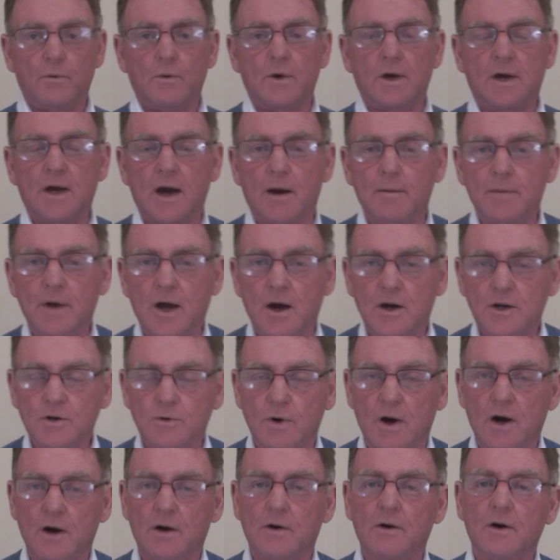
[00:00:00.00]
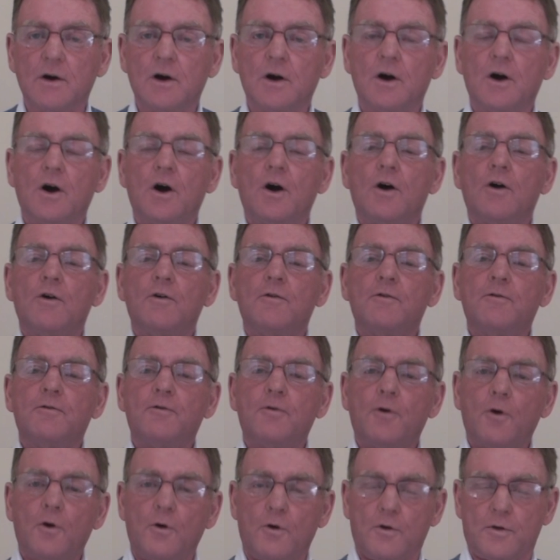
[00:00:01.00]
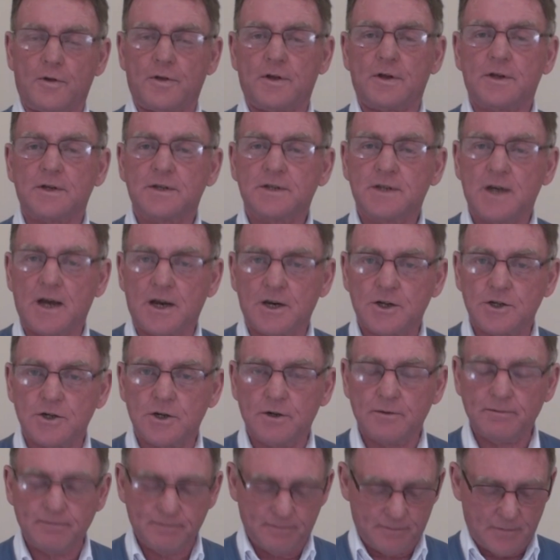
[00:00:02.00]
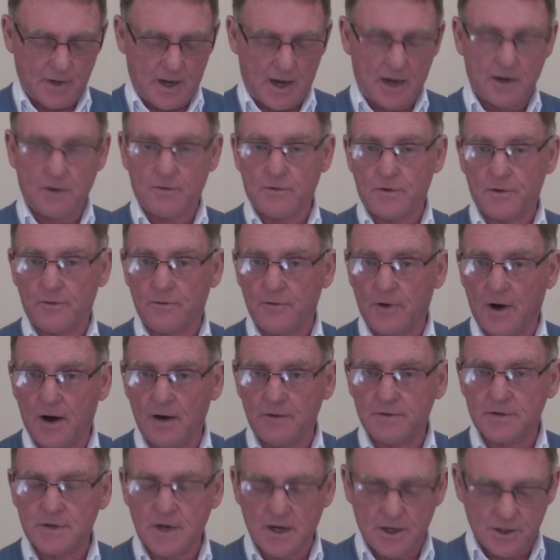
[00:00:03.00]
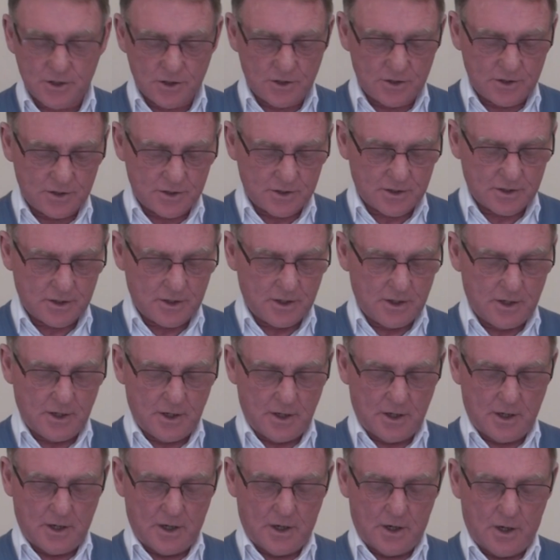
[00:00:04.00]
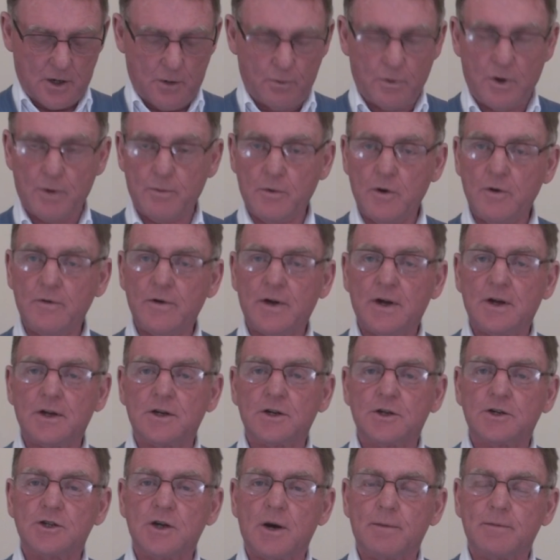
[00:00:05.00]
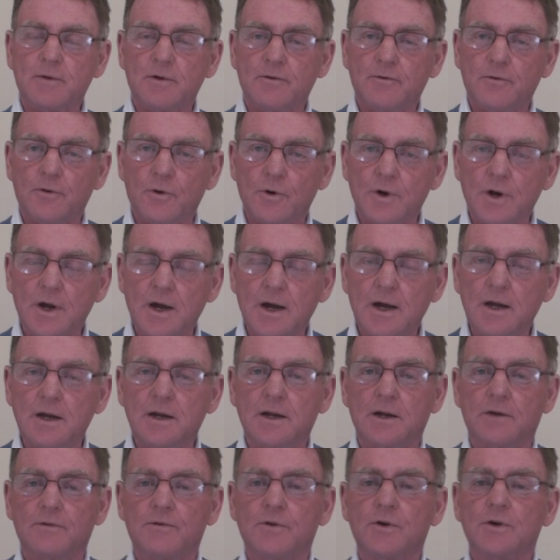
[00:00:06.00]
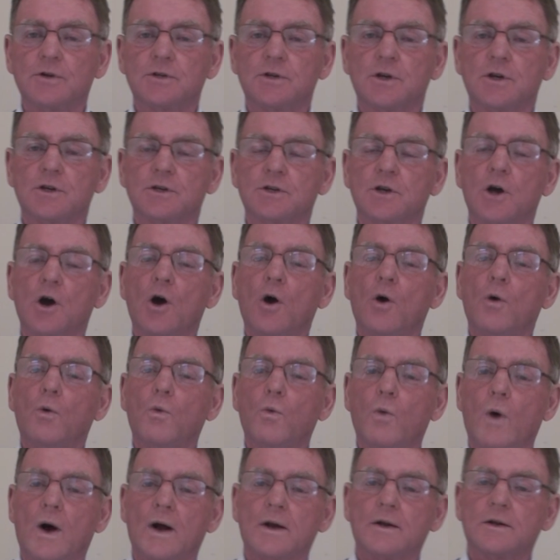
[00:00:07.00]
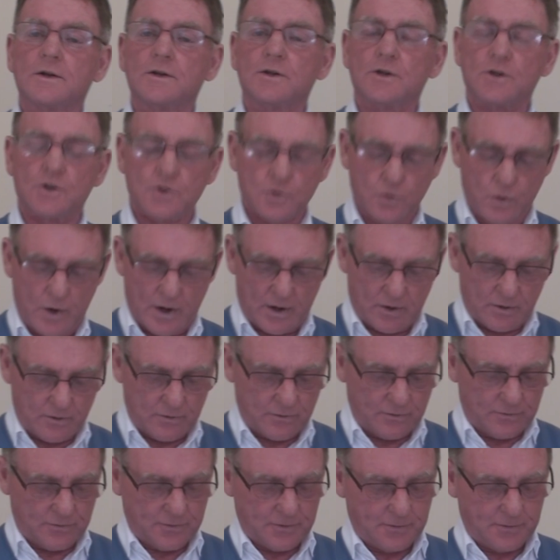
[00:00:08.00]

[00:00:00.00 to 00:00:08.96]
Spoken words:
We come now to our fourth section out of the 5 sections. We're moving into chapter 14 and verses 1 to 12.